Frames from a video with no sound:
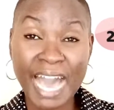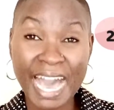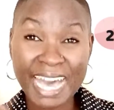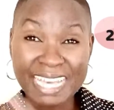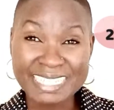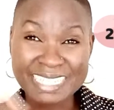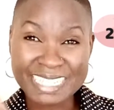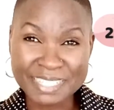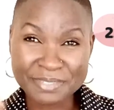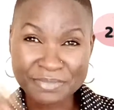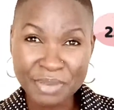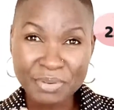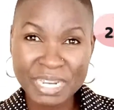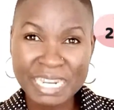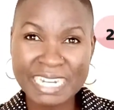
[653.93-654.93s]
as it's
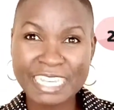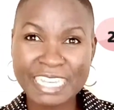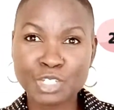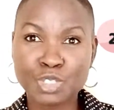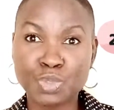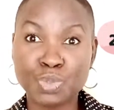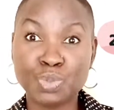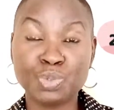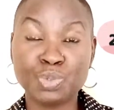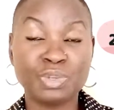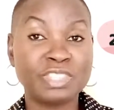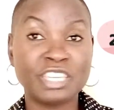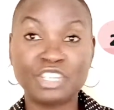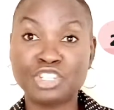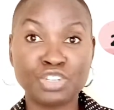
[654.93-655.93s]
very clear to you
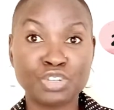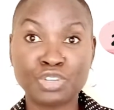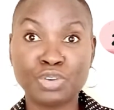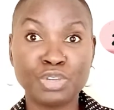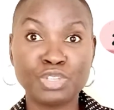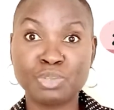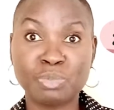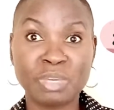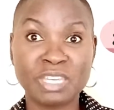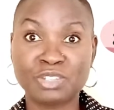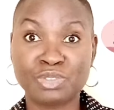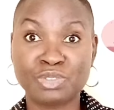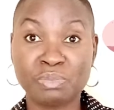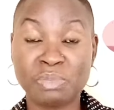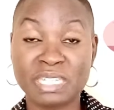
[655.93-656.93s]
that you're not going to make it
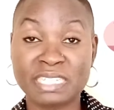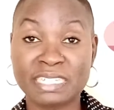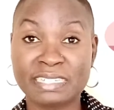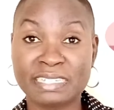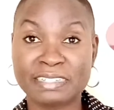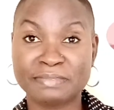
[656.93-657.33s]
to the meeting.